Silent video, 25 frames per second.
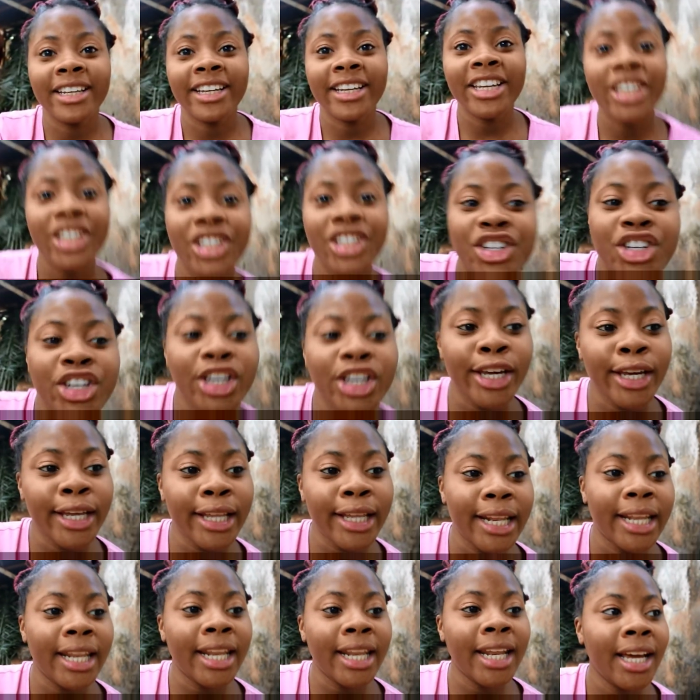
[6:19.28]

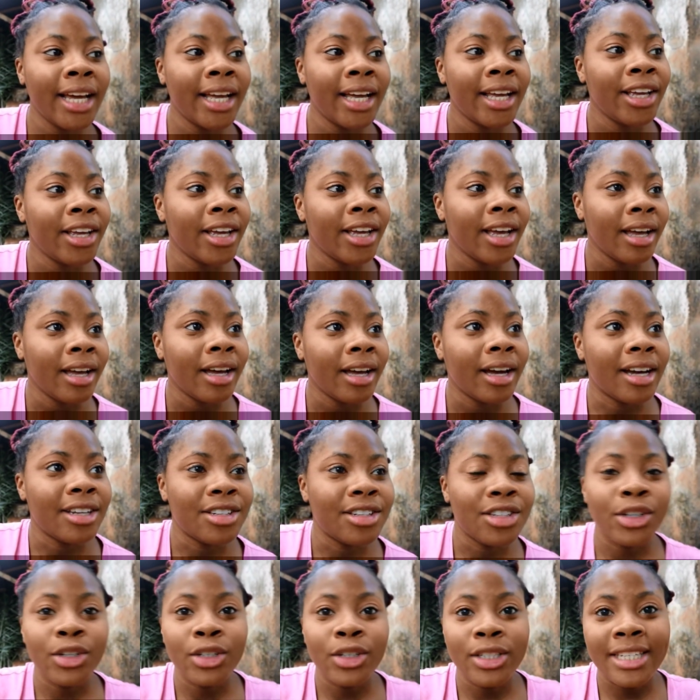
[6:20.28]
kitchen,
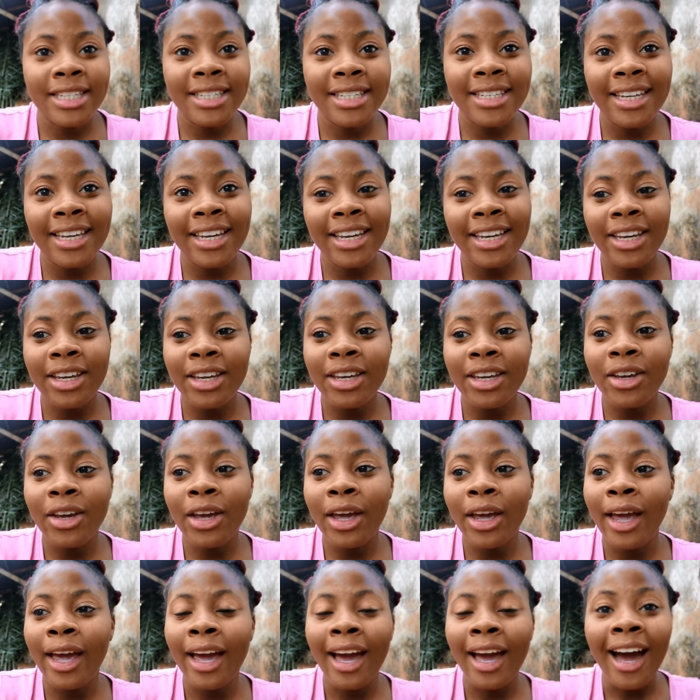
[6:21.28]
as you could see,
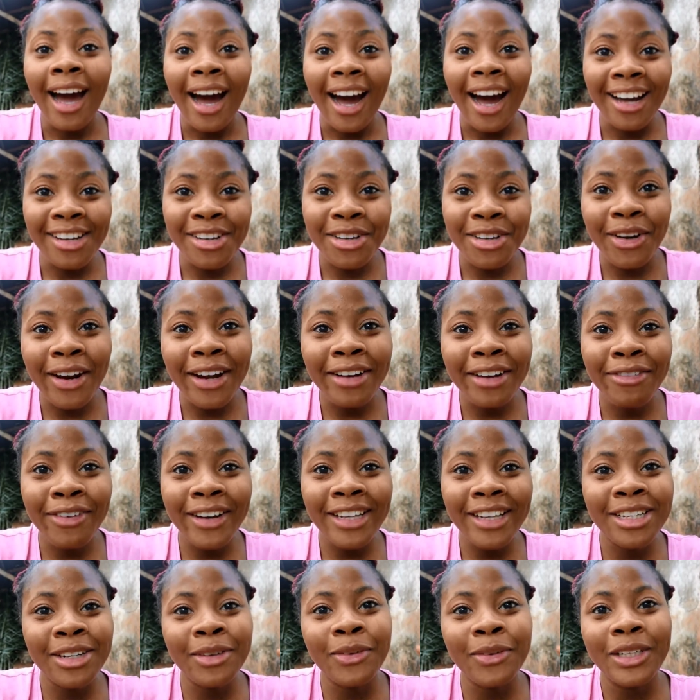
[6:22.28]
I tried
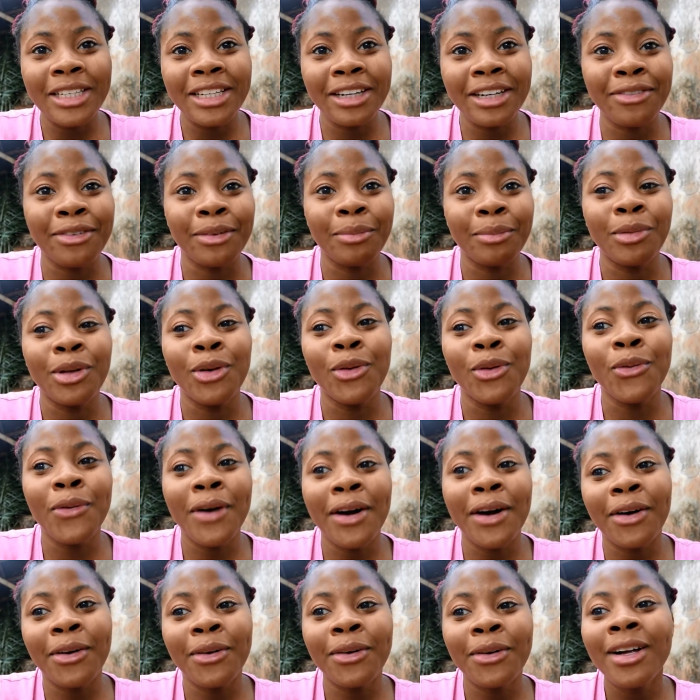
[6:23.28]
fetching water from the
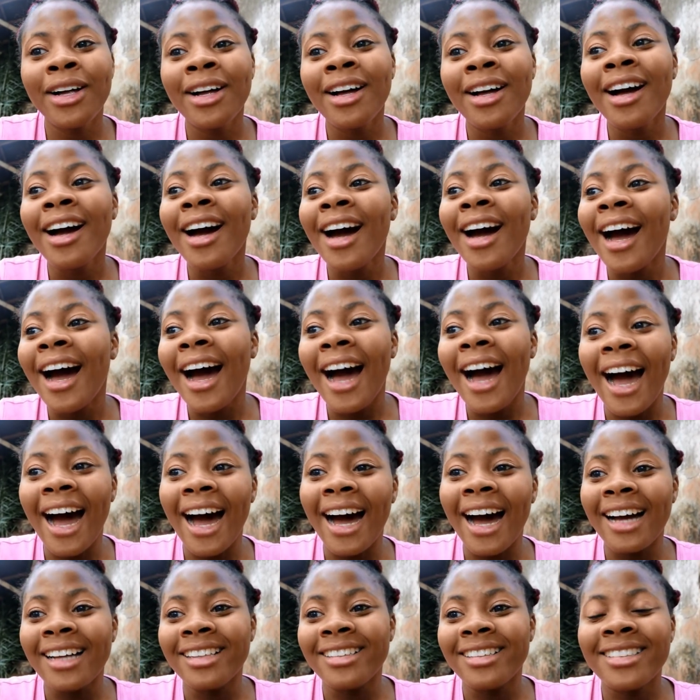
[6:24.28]
well,
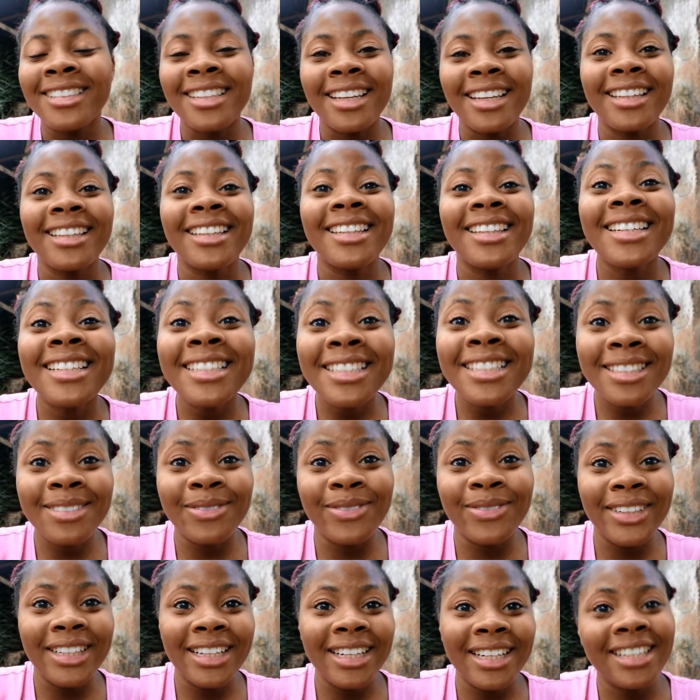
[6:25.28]
and this
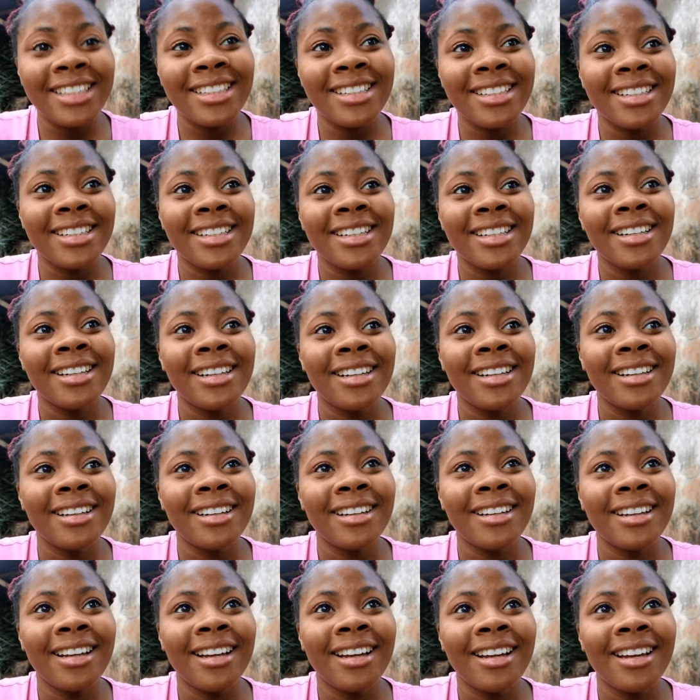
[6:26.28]
village
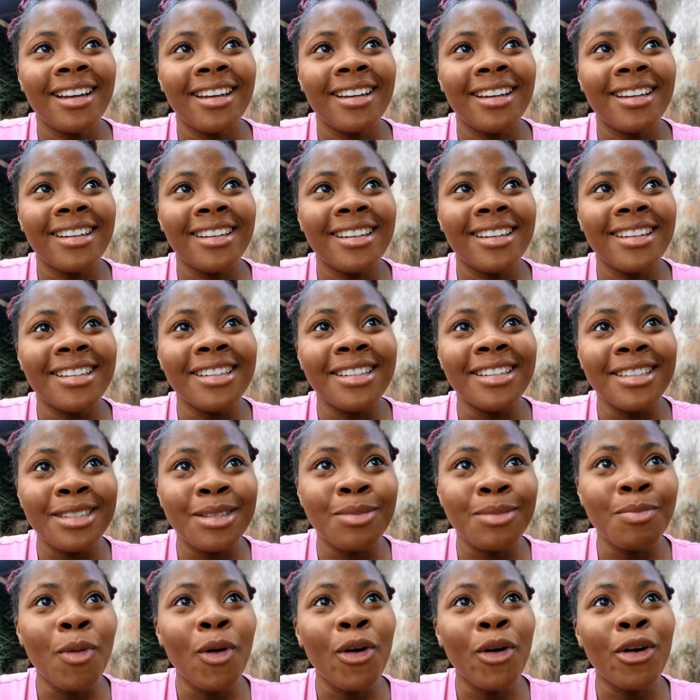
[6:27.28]

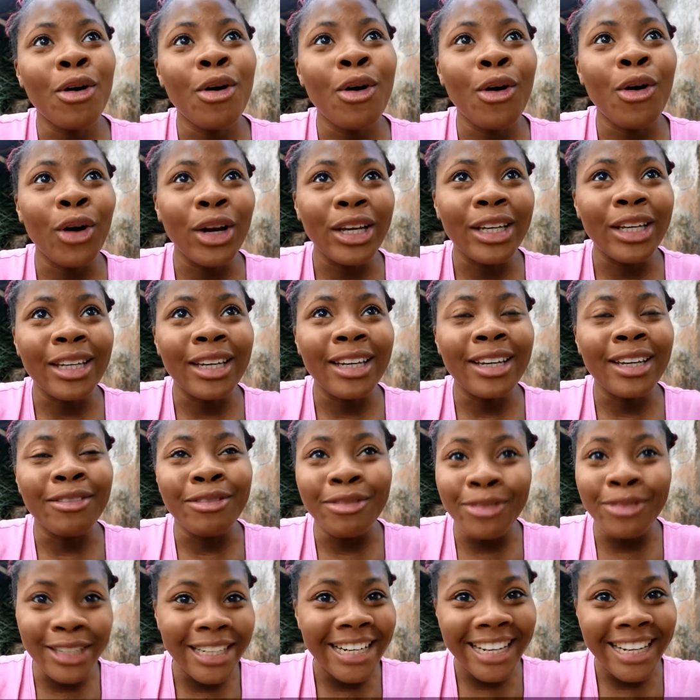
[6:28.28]
is more
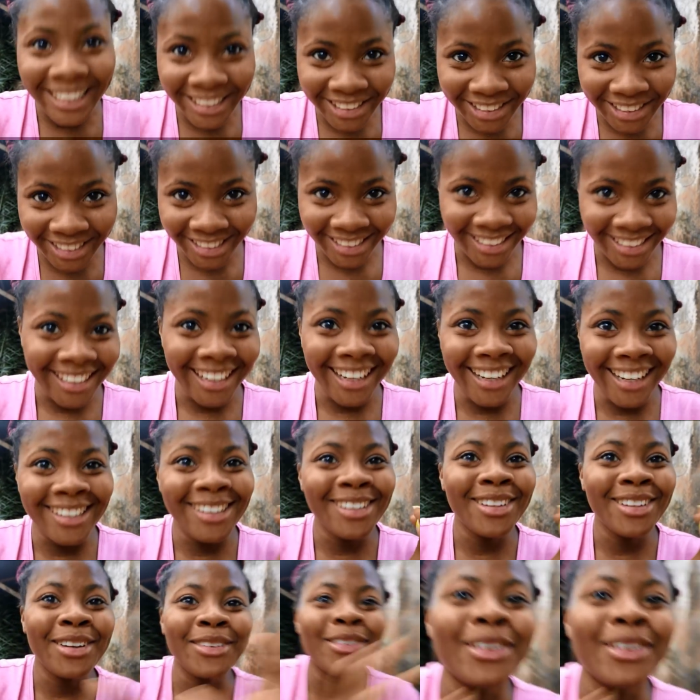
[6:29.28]
villagey. I
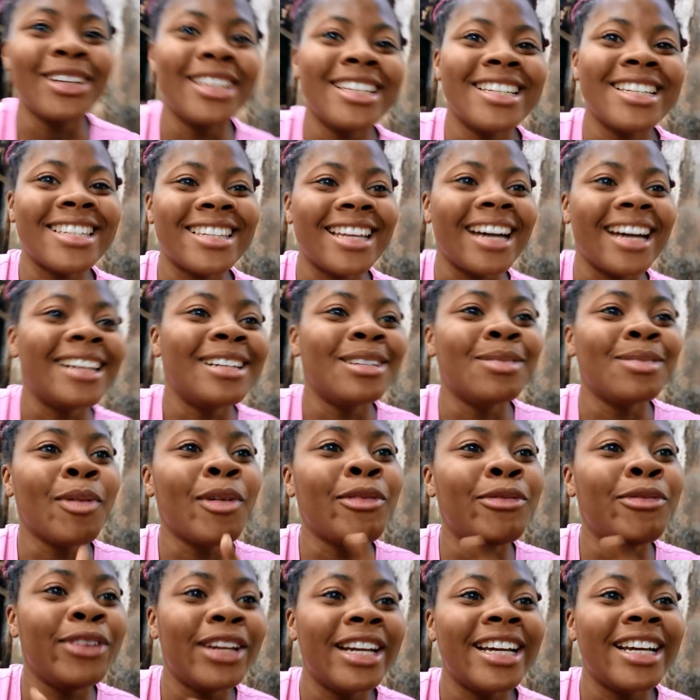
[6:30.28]
don't you understand, it's
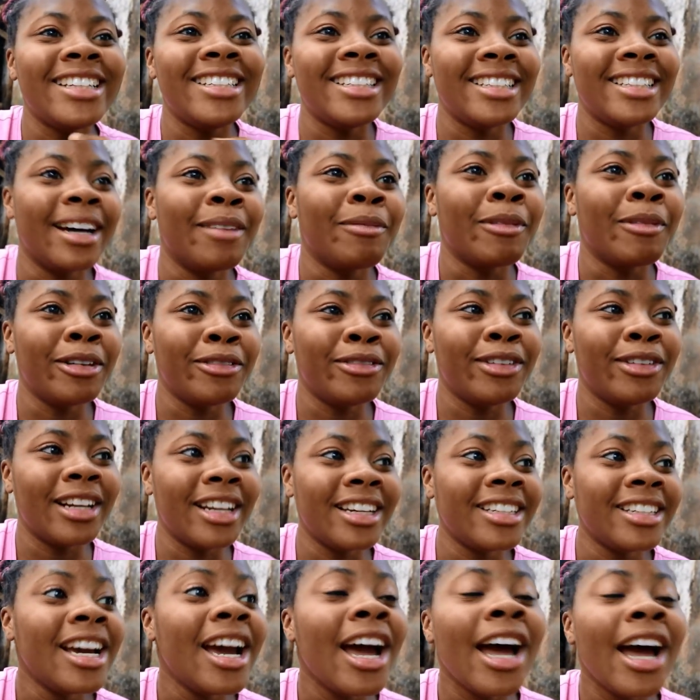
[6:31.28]
more villagey than my
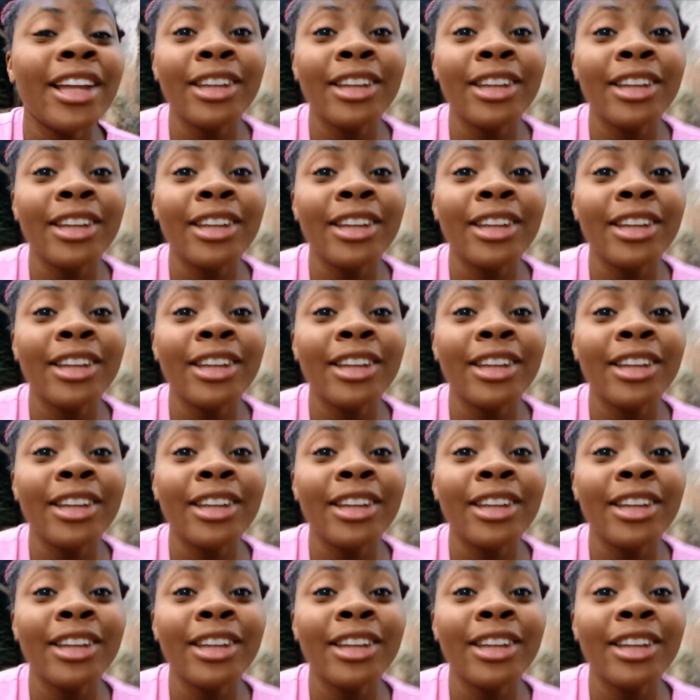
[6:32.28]
village.